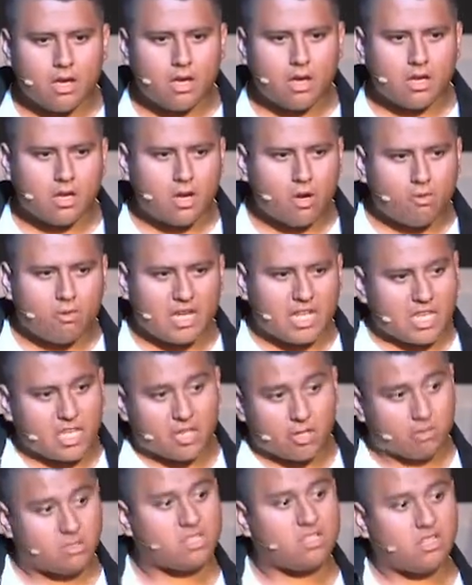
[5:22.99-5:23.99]
You know what he
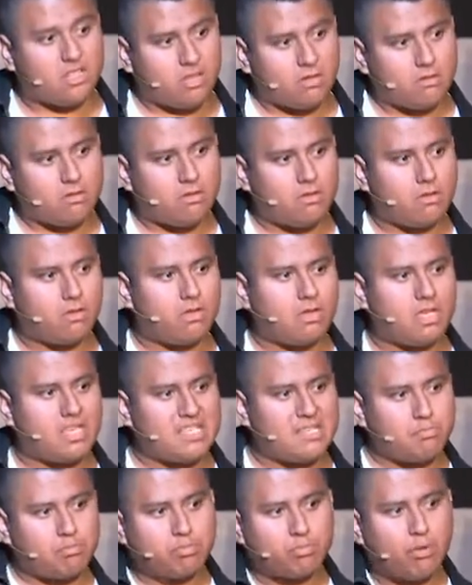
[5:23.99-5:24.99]
used to do?
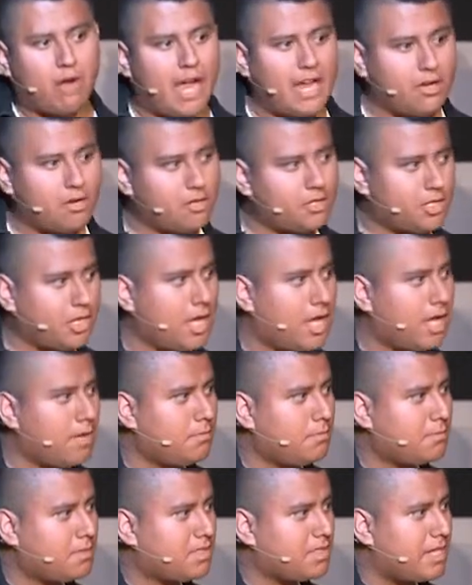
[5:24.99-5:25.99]
His prior job?
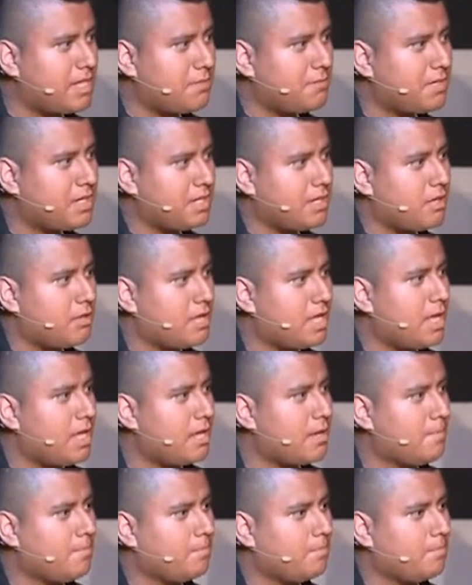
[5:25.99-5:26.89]
Does anybody know that?